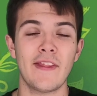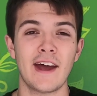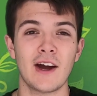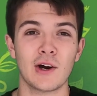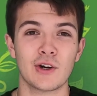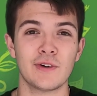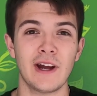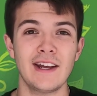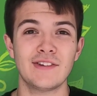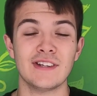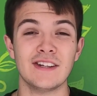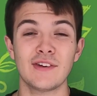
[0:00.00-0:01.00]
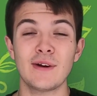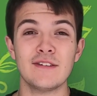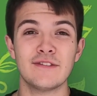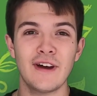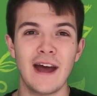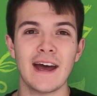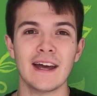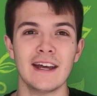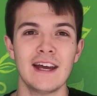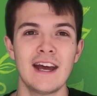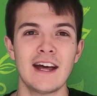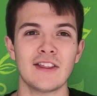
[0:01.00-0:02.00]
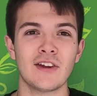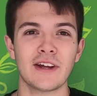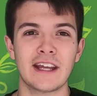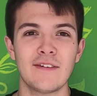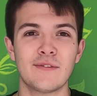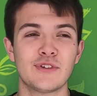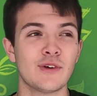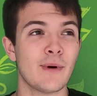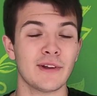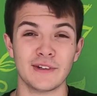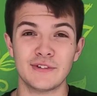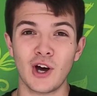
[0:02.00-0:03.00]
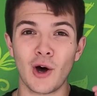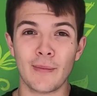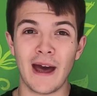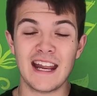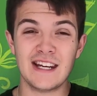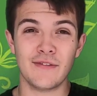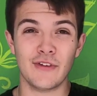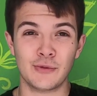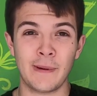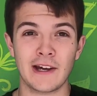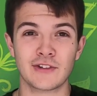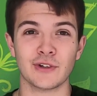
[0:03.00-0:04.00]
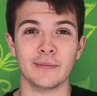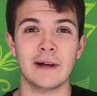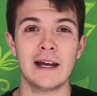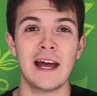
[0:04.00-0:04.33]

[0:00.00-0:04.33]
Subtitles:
they are created, it's only fair that I give some on the top end of the spectrum